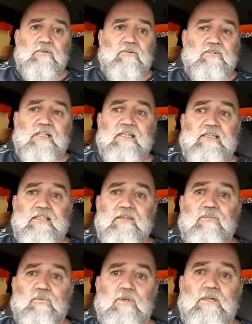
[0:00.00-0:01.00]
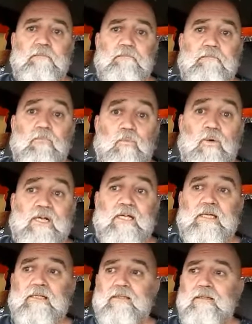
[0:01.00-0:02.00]
It was like getting really
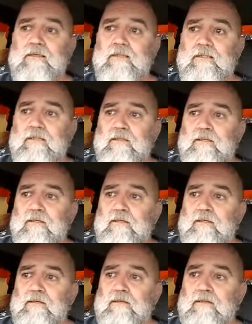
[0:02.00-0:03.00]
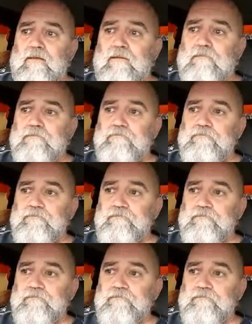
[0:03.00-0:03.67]
wicked. Um,